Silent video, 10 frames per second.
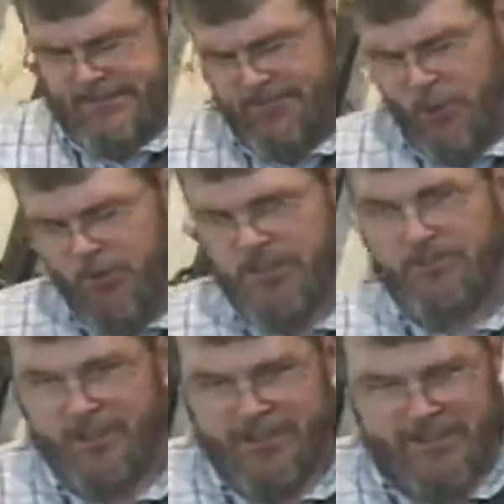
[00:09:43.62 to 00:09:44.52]
I'm holding
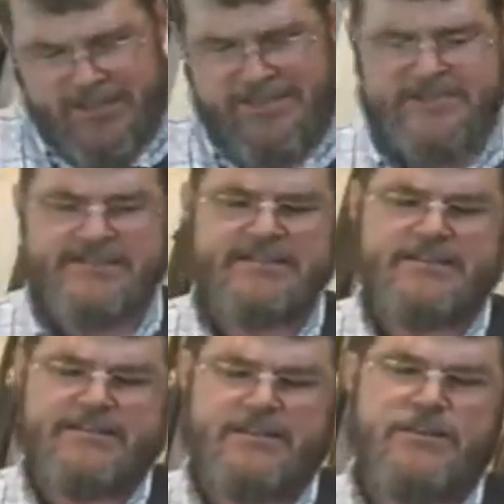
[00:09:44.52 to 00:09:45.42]
in my hand
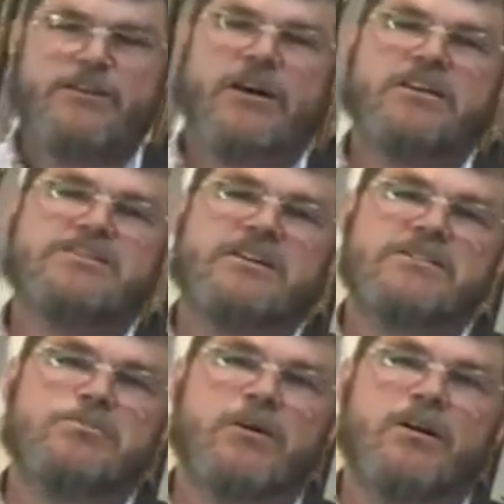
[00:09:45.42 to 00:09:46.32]
a United
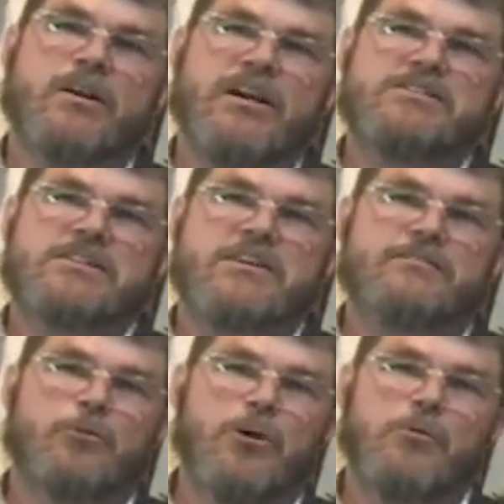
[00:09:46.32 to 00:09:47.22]
States Model
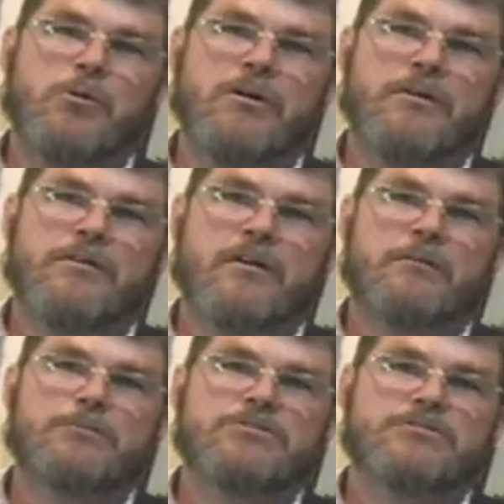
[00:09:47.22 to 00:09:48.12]
1841
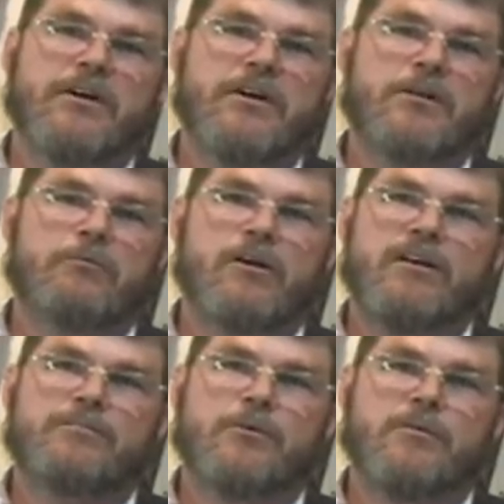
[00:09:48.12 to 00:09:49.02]
Harpers Ferry
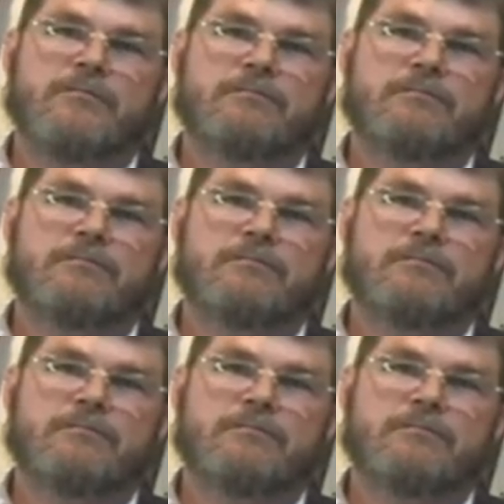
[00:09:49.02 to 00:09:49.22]
rifle.